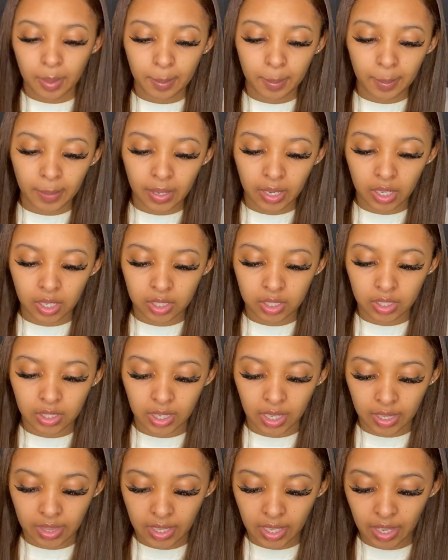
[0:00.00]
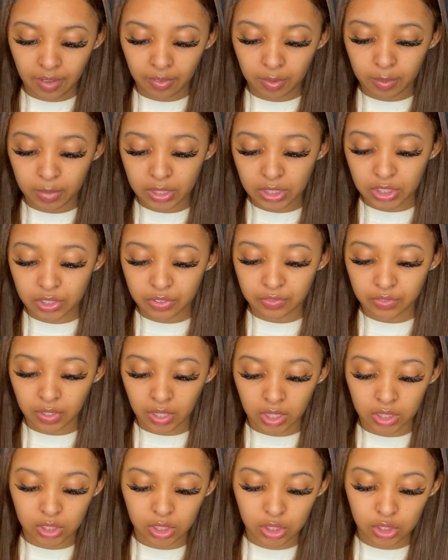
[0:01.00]
But yeah, they have a bunch of
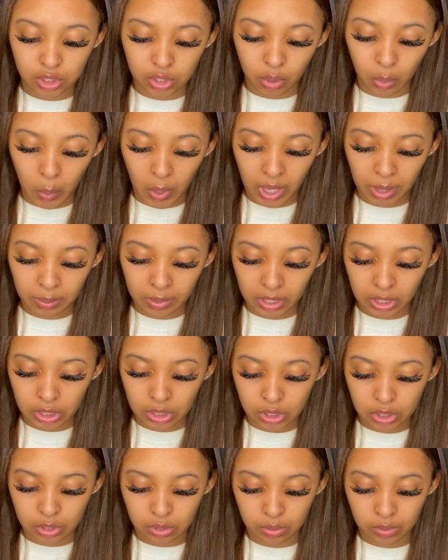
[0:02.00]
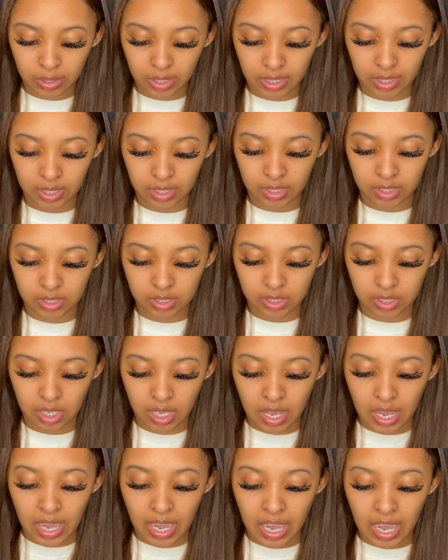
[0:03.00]
fonts. So what I'm gonna do is
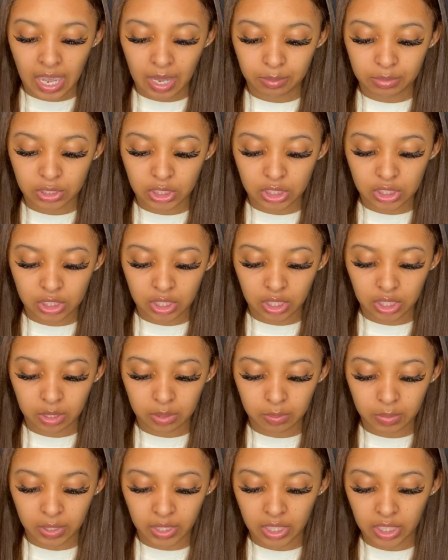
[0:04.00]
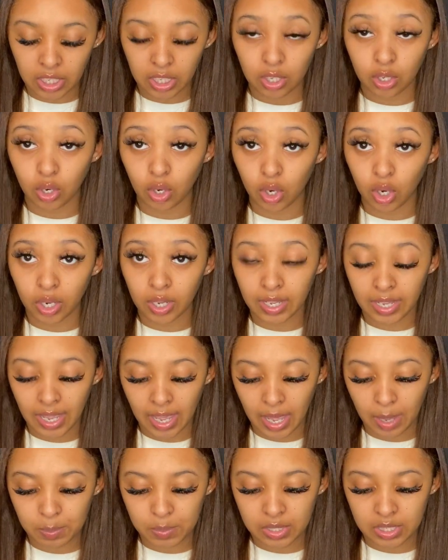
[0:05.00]
I'm just gonna put it in all
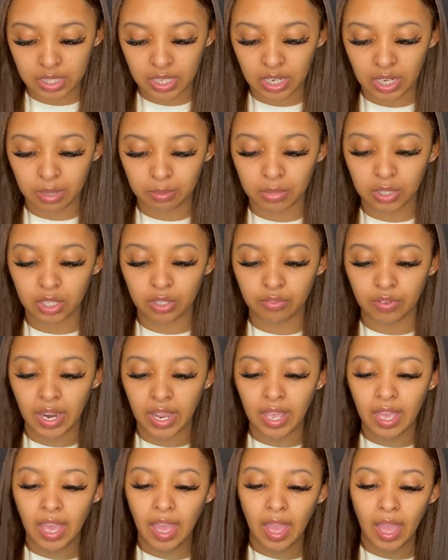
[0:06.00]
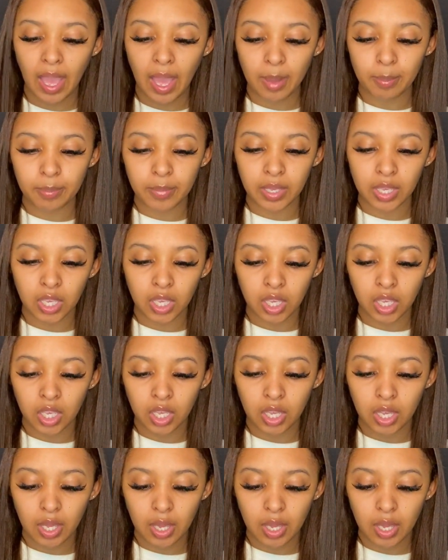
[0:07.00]
caps and I'm gonna write happy